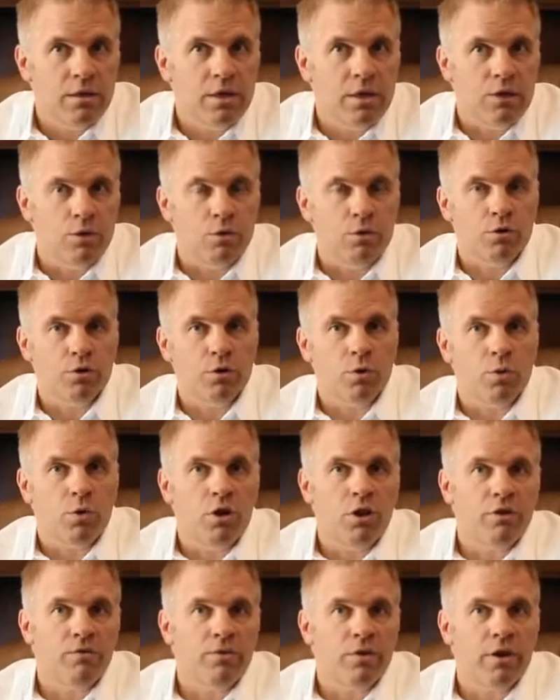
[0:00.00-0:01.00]
In order to
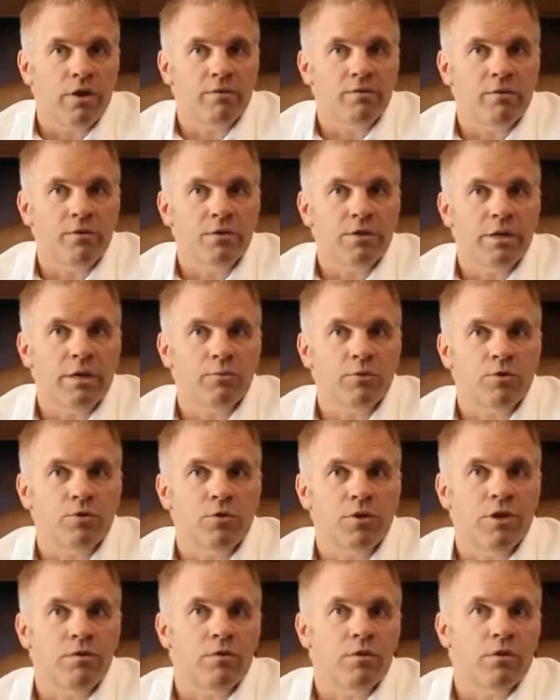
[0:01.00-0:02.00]
qualify for a Chapter
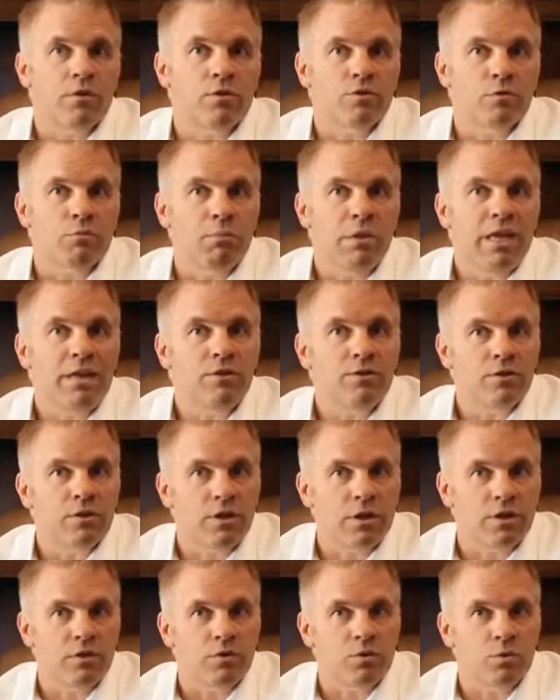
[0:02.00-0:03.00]
7, there's a means
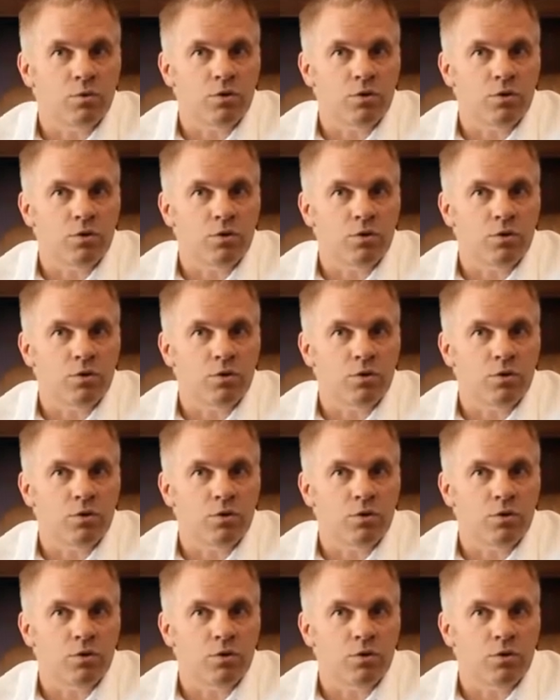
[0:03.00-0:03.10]
test,